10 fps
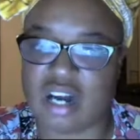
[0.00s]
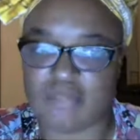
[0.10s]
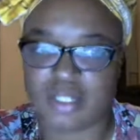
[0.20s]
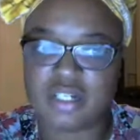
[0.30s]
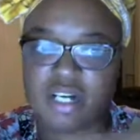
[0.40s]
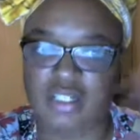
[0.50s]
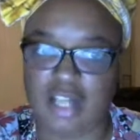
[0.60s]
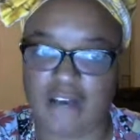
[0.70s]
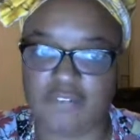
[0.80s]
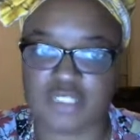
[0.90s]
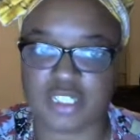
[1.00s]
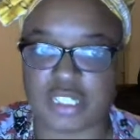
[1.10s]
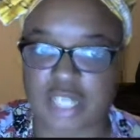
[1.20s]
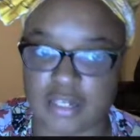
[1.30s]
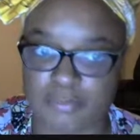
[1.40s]
I mean, obviously,
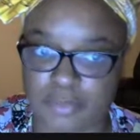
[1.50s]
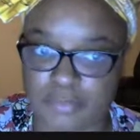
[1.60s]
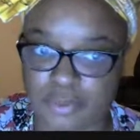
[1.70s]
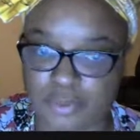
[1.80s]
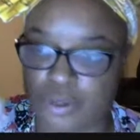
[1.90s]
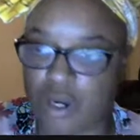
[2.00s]
a lot of people